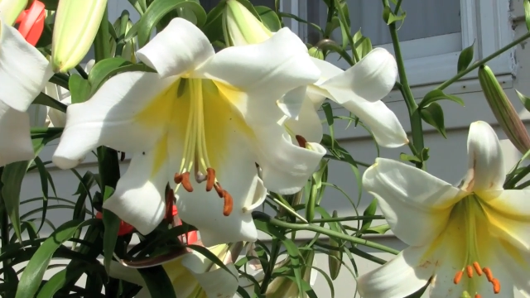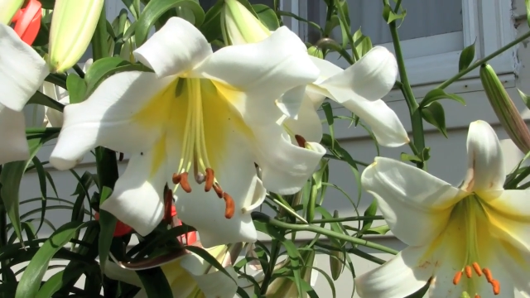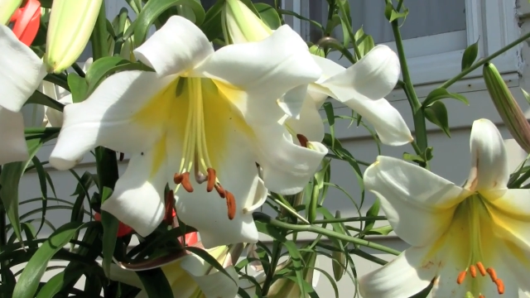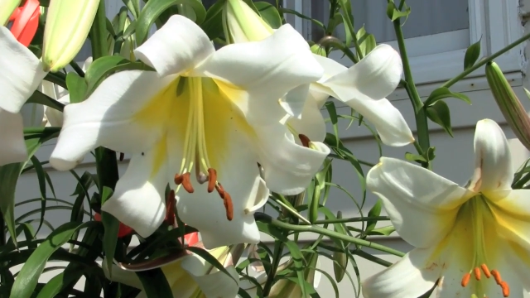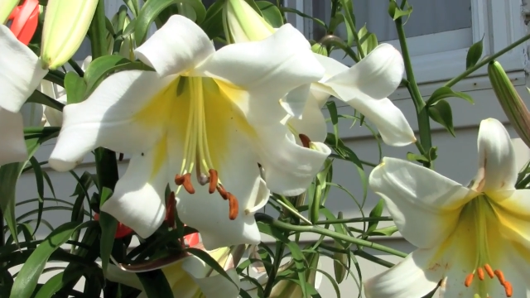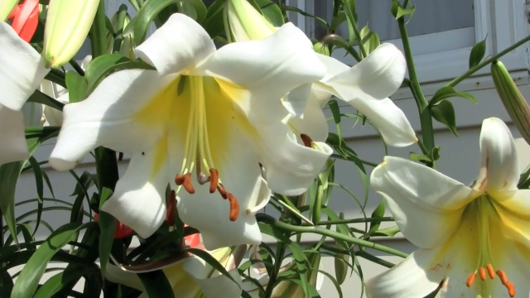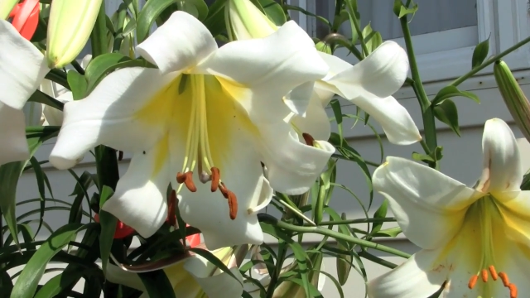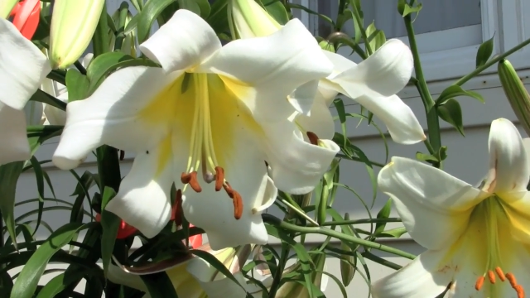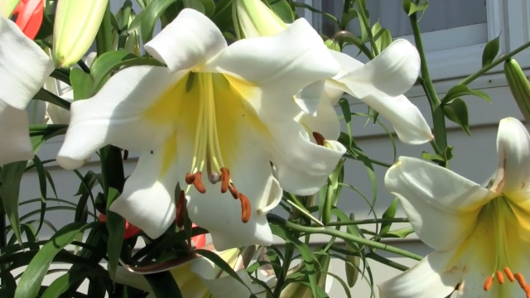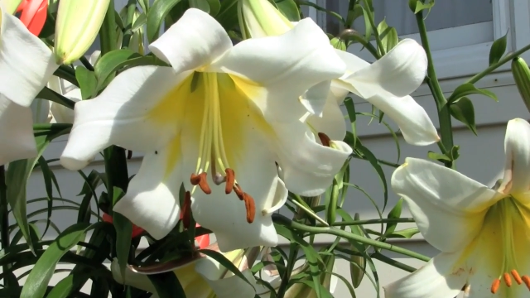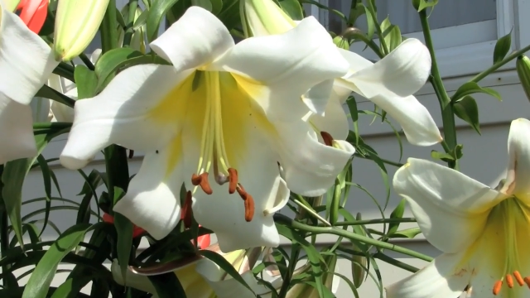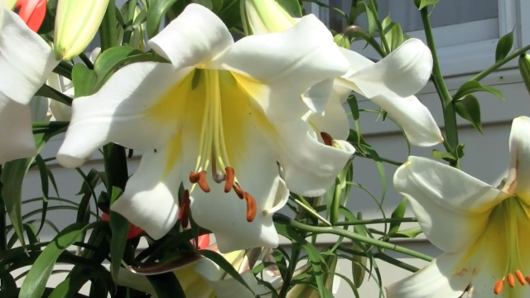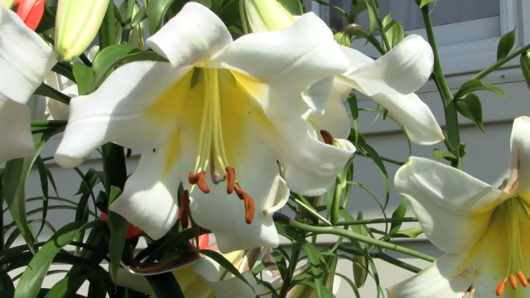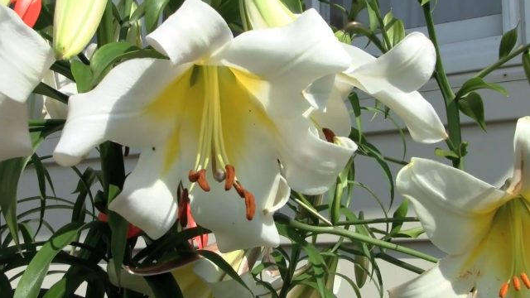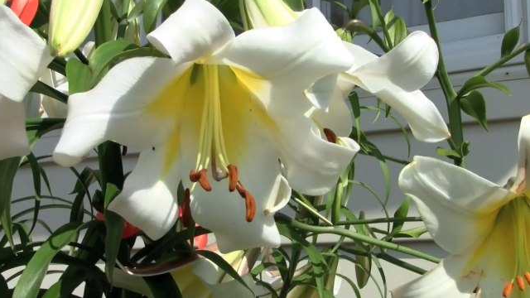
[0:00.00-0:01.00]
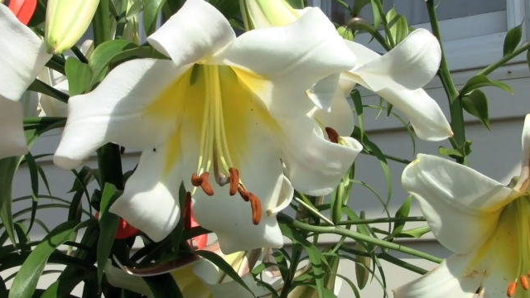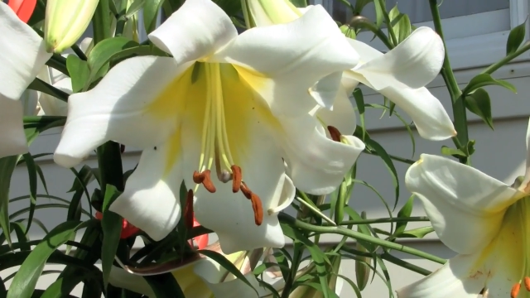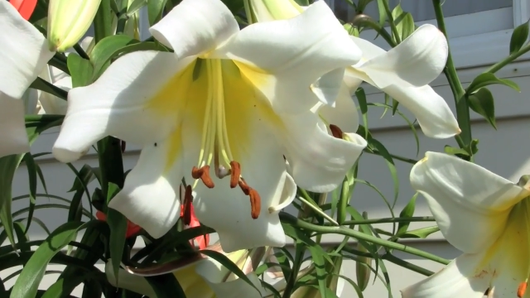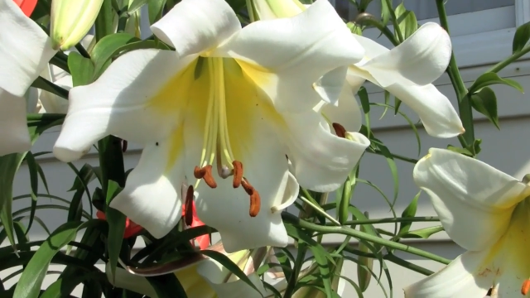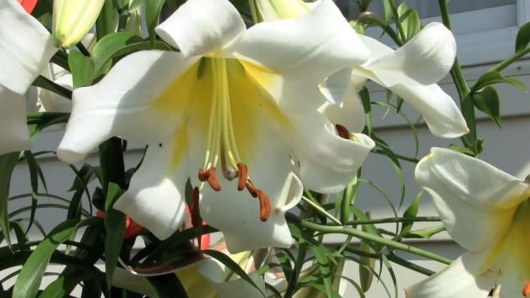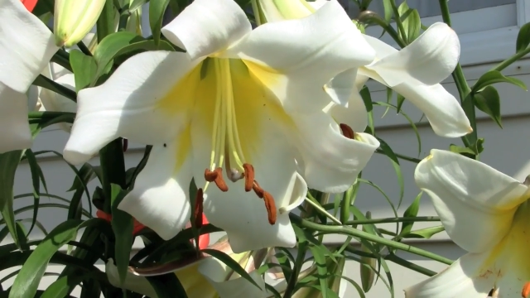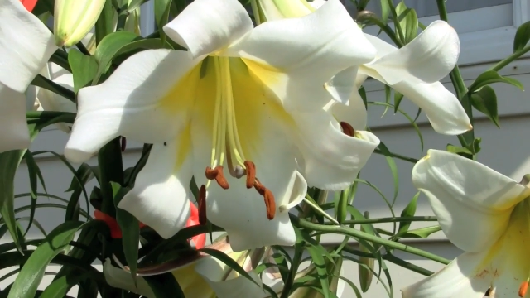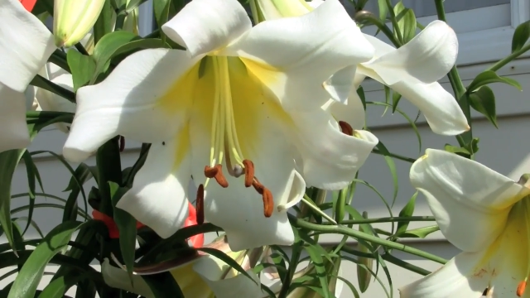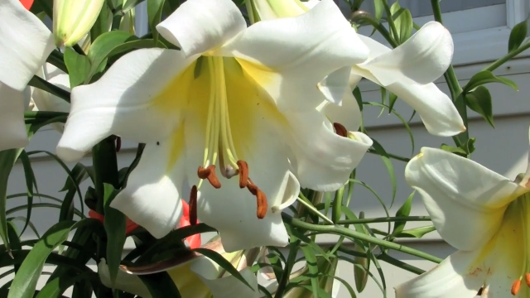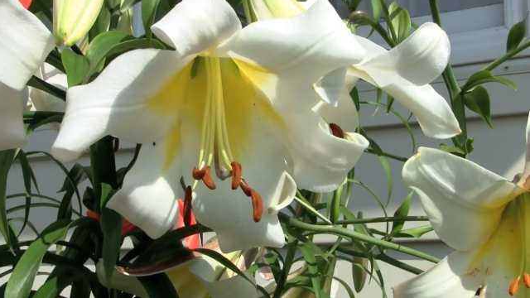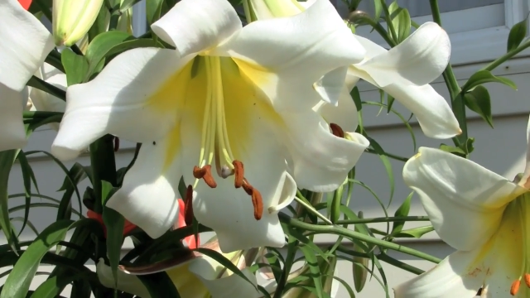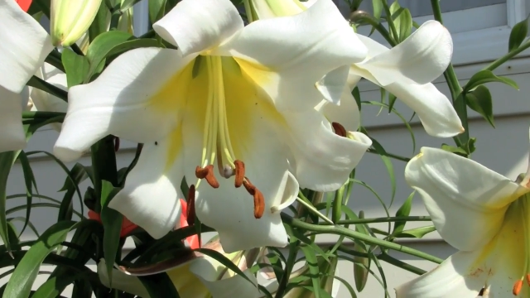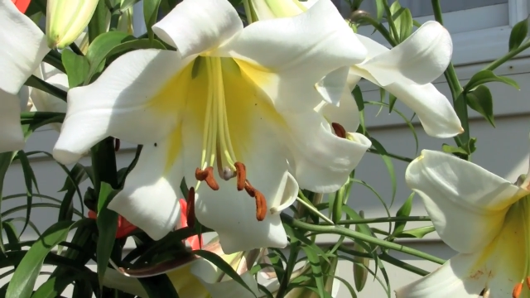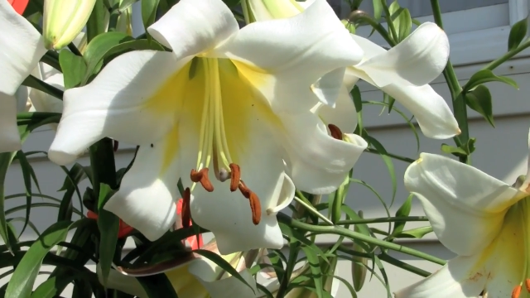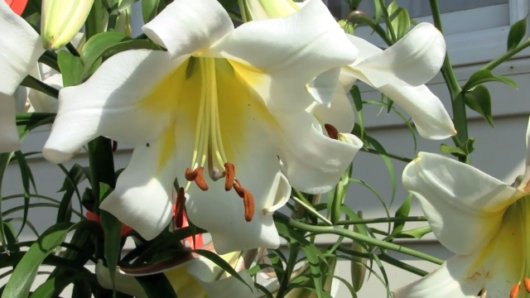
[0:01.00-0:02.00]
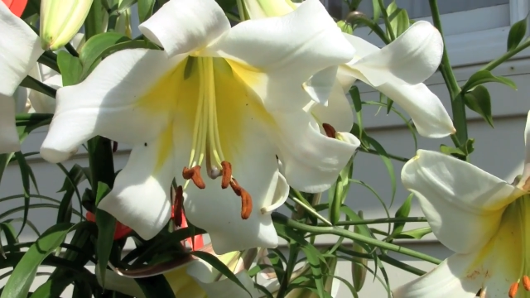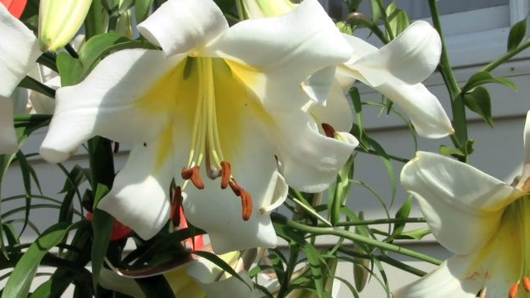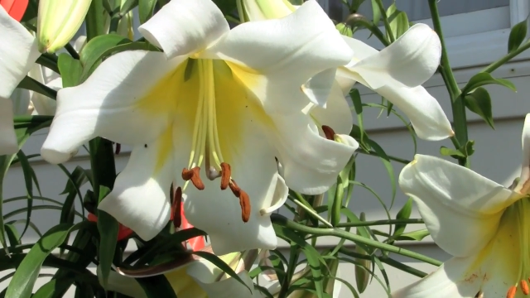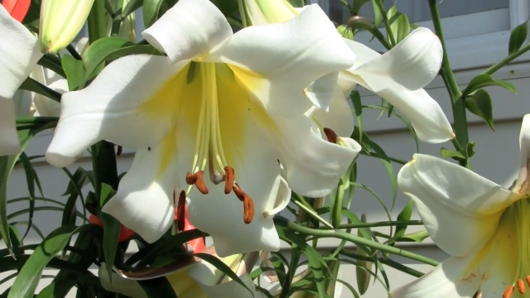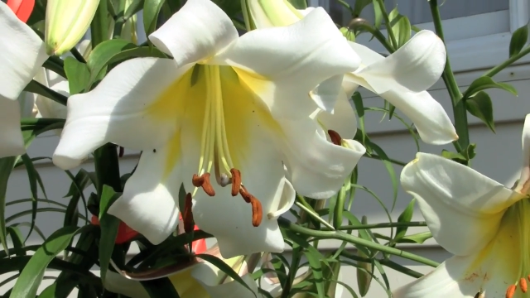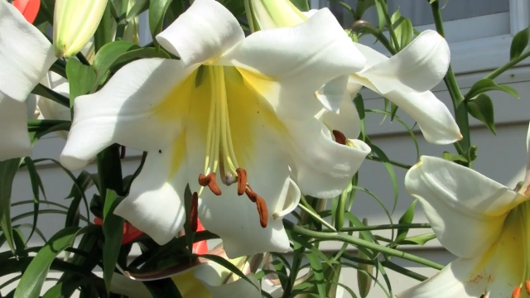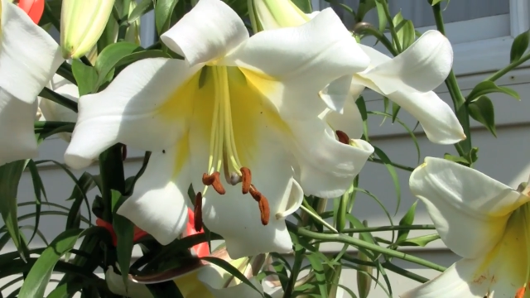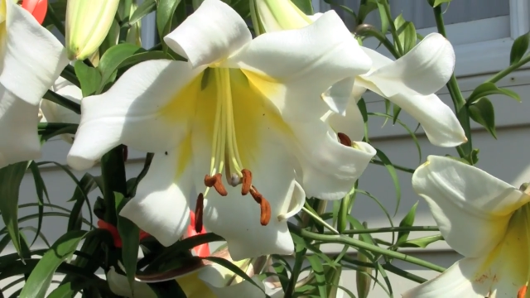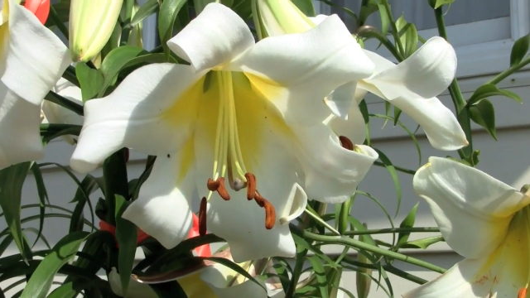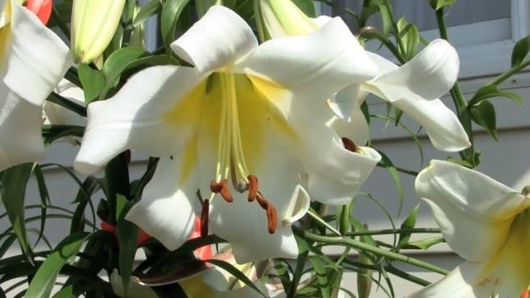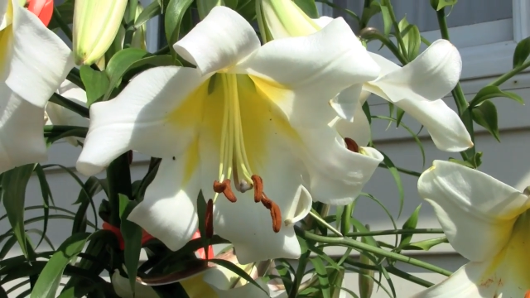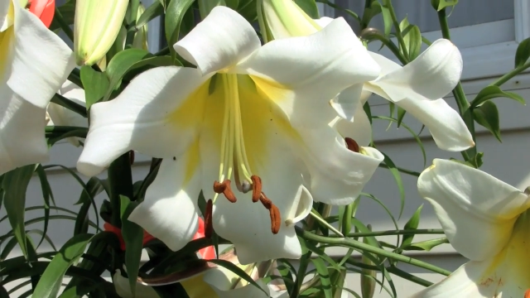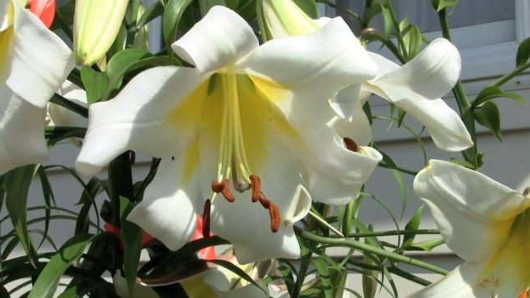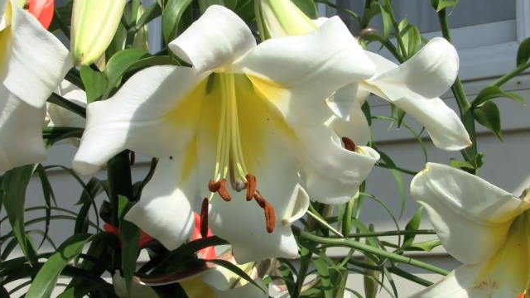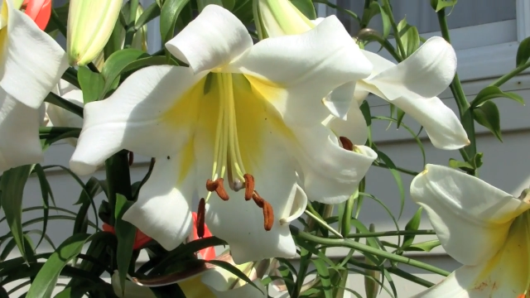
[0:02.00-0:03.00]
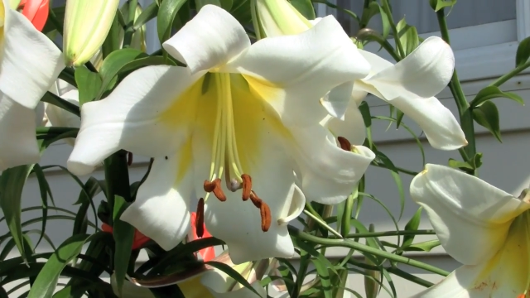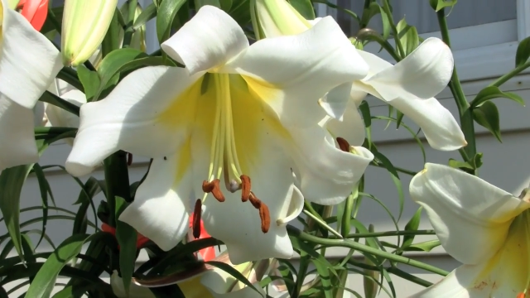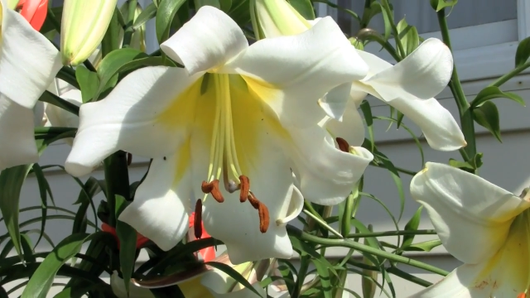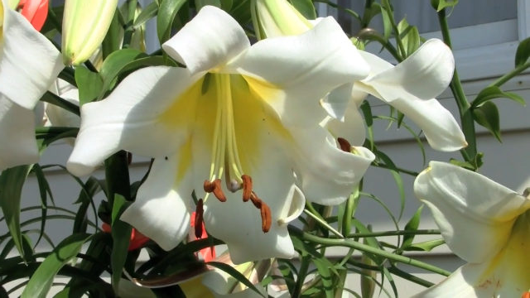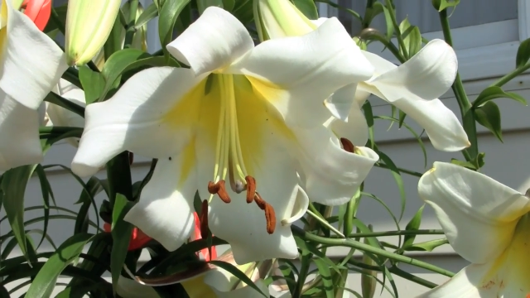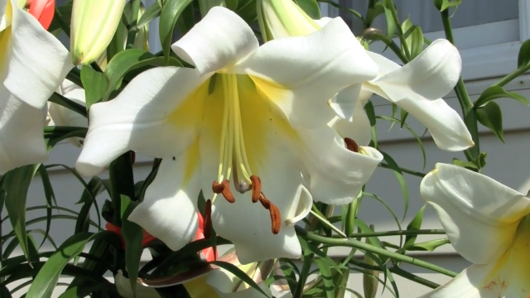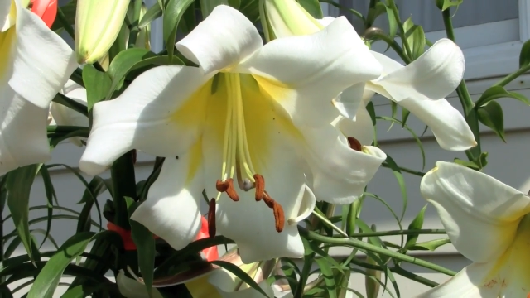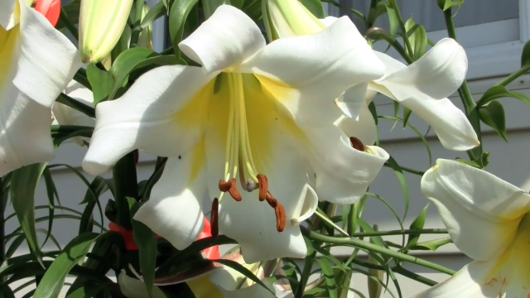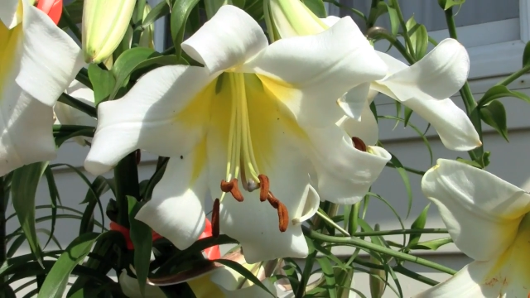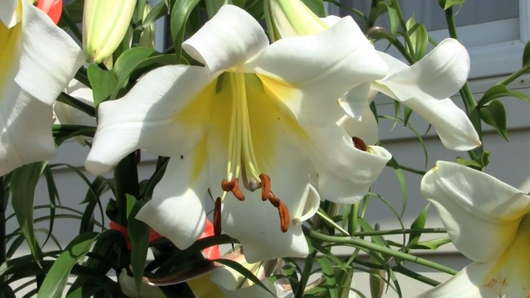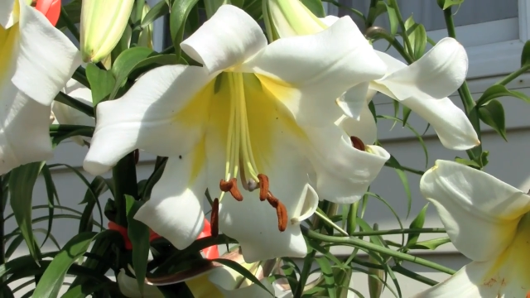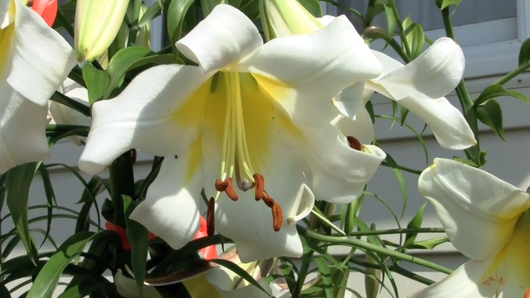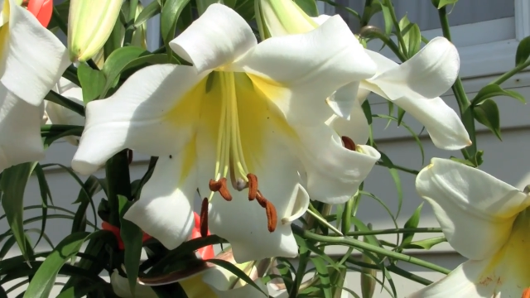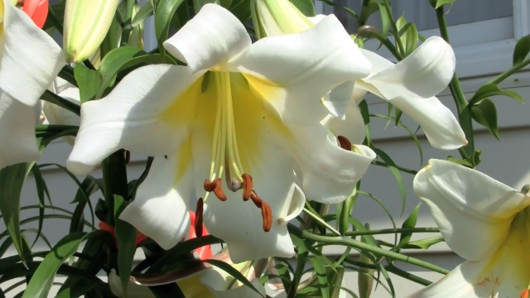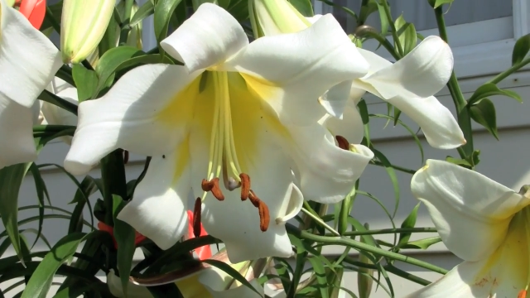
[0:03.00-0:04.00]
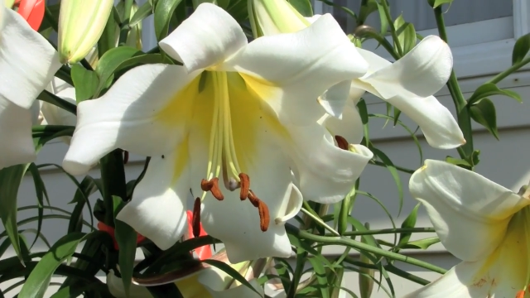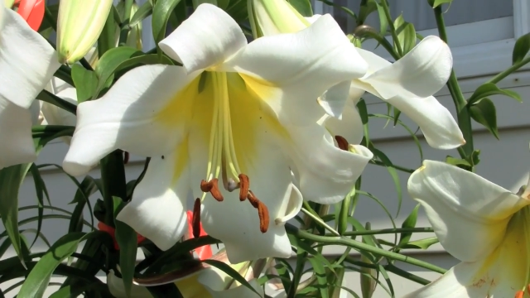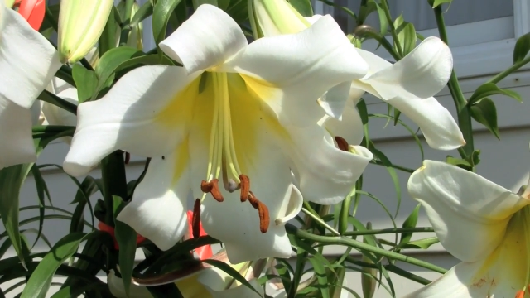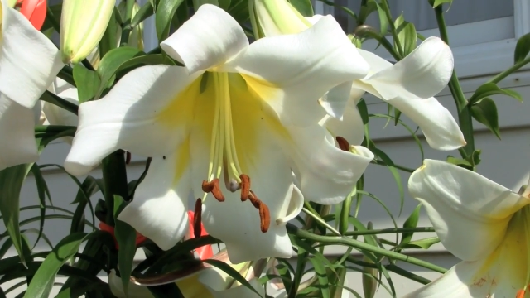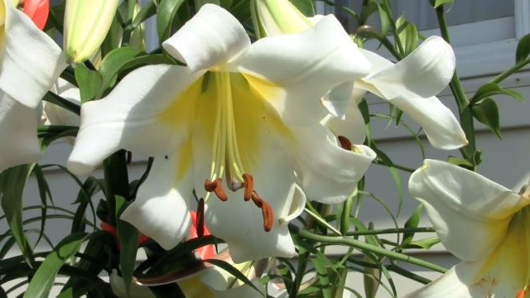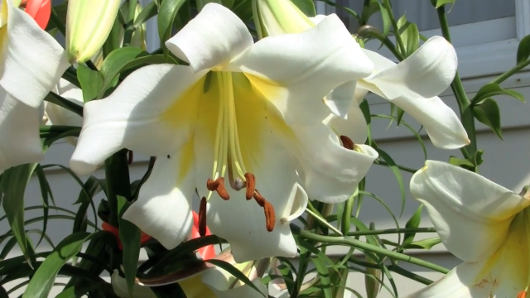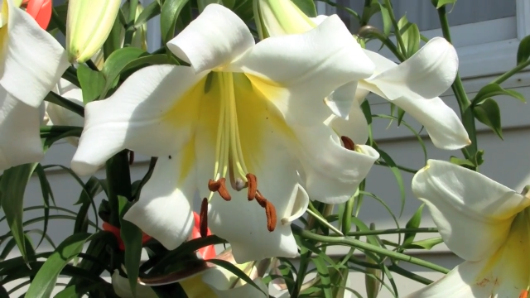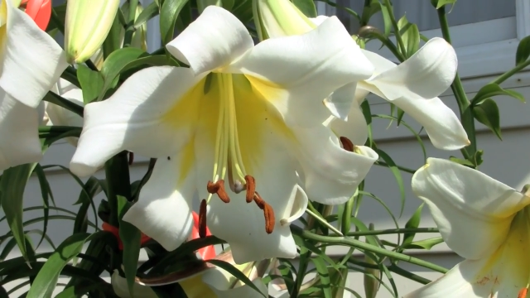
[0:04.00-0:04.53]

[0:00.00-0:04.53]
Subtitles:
[unreadable: no face in view]